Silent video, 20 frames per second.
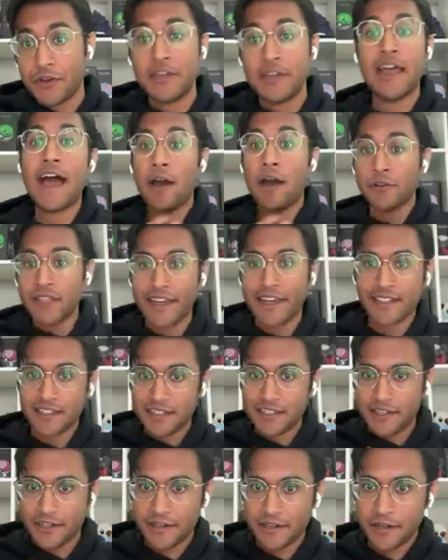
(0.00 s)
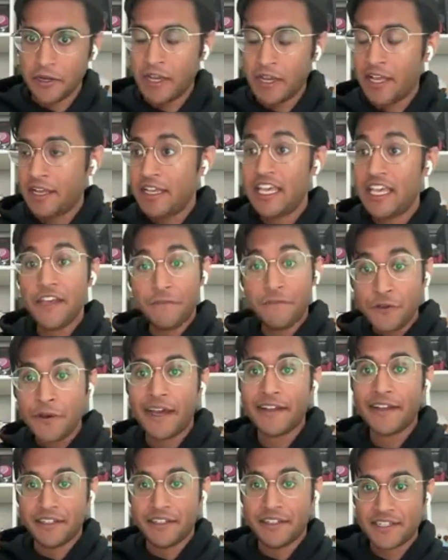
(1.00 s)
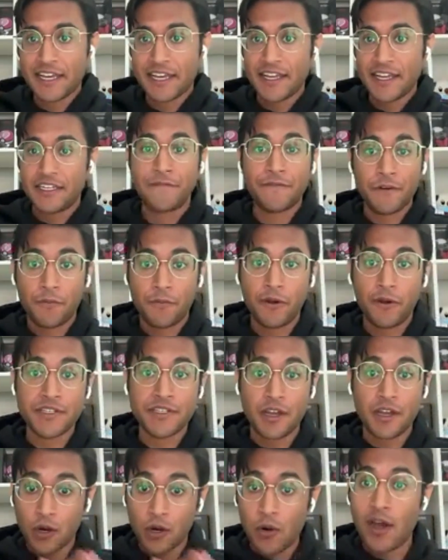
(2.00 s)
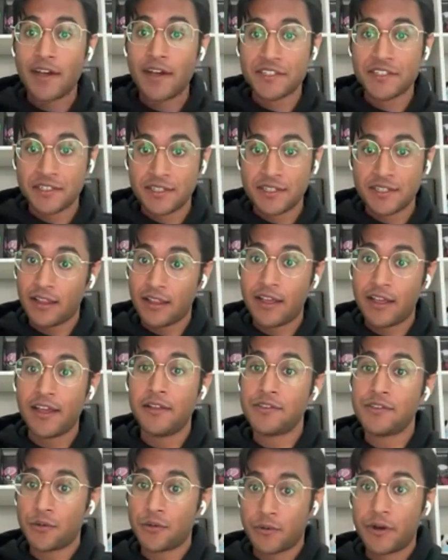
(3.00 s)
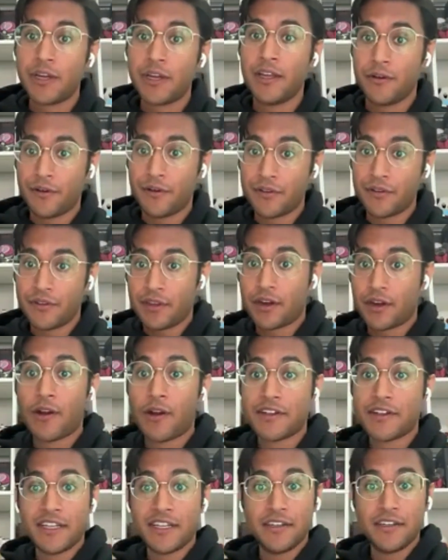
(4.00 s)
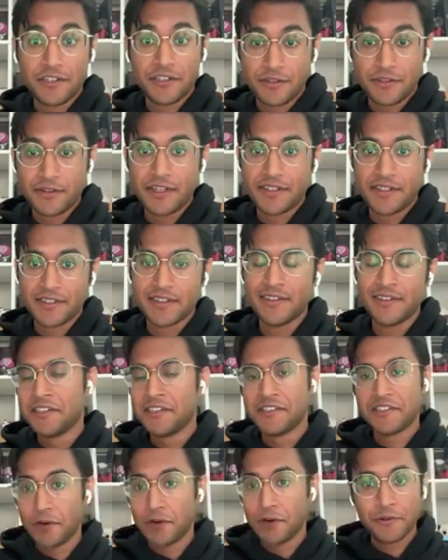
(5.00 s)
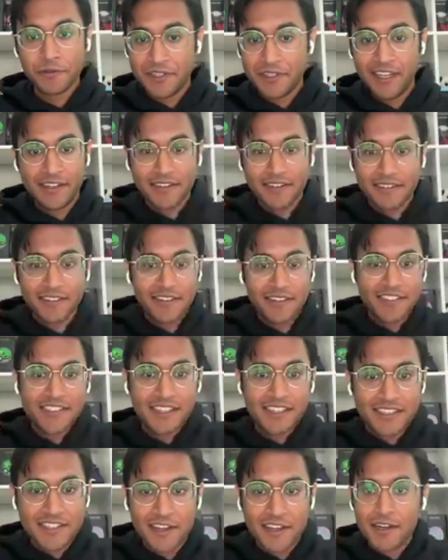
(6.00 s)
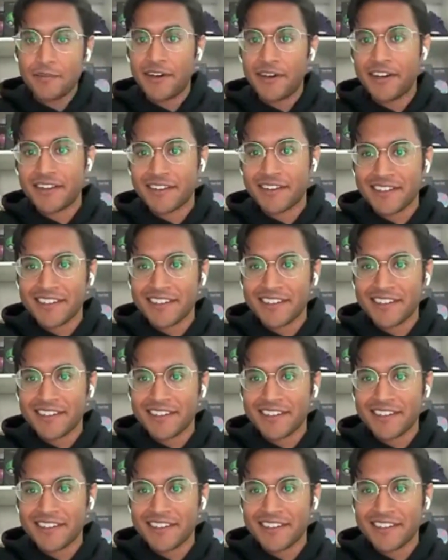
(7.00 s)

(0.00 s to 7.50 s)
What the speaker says: And I would like to hear if you had to decide different ones across the clients you're working with and across industries. So yeah, let's talk about it.